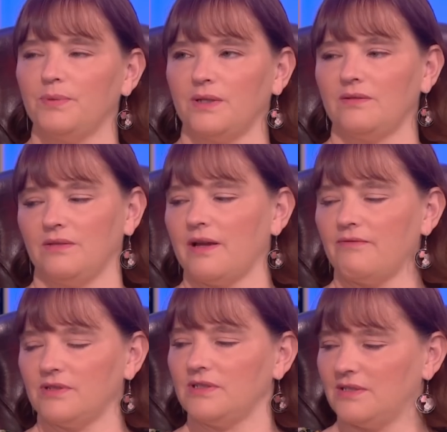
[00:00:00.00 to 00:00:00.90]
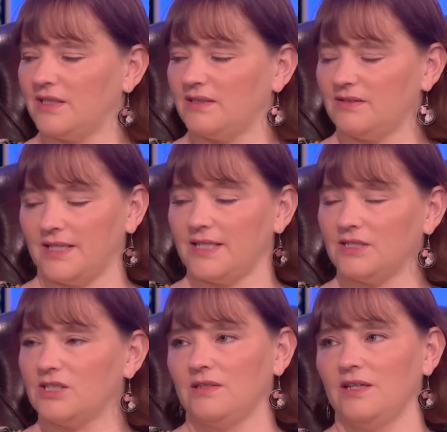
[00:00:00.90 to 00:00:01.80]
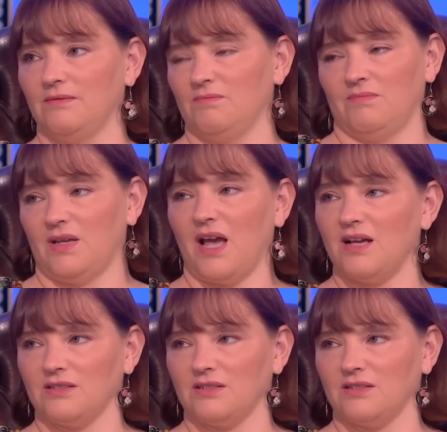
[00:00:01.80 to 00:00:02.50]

but there is, it, it